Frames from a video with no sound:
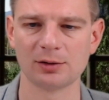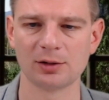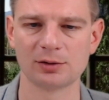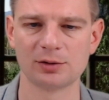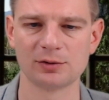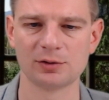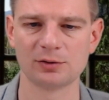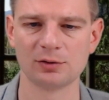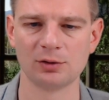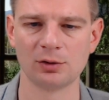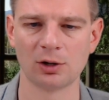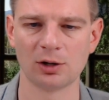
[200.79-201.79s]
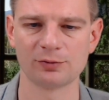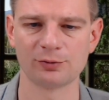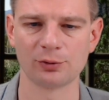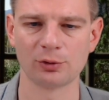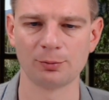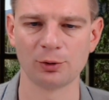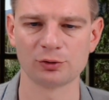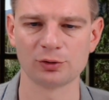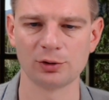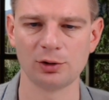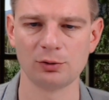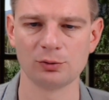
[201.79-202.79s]
that this is not for
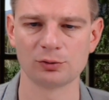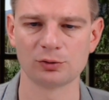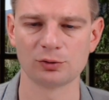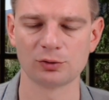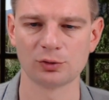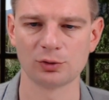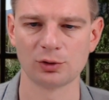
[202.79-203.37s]
commercial use.